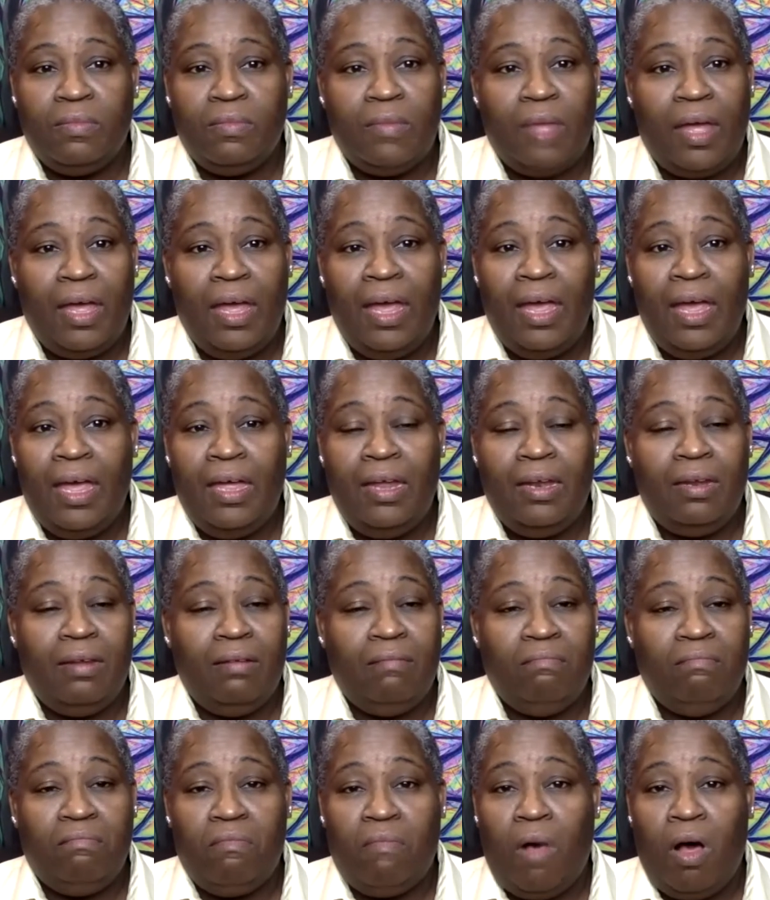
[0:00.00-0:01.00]
and
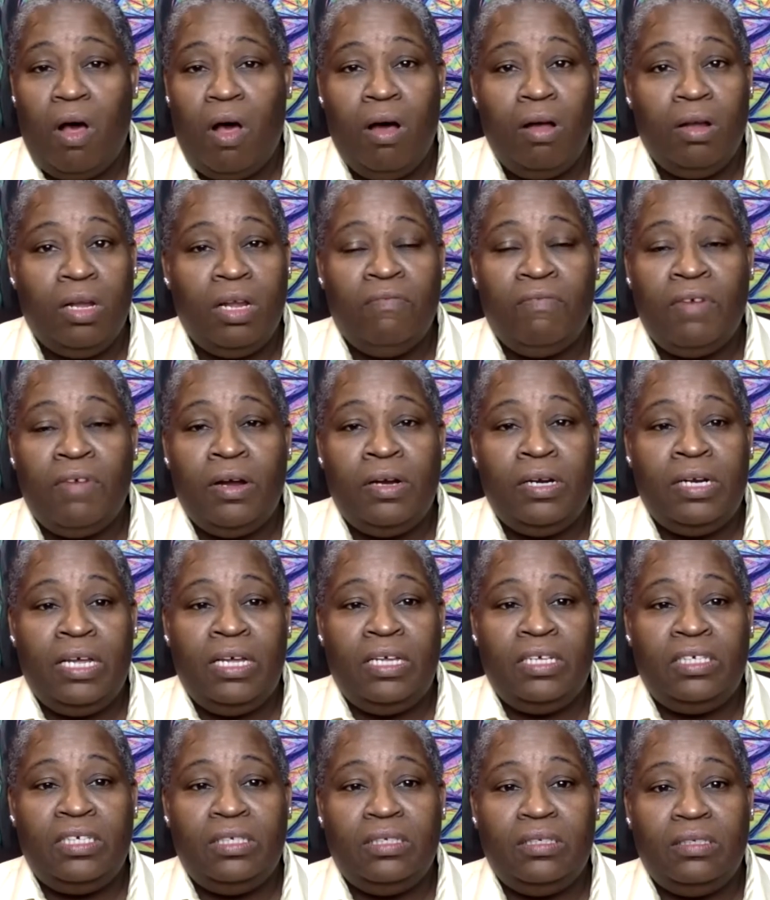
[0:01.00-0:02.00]
all of our
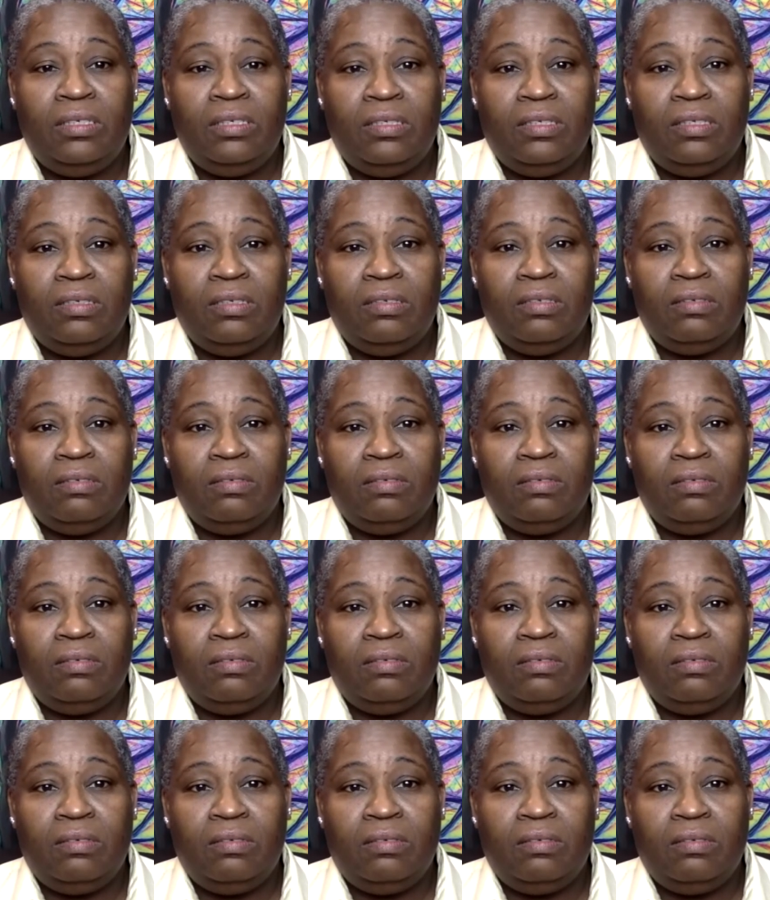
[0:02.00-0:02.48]
nations.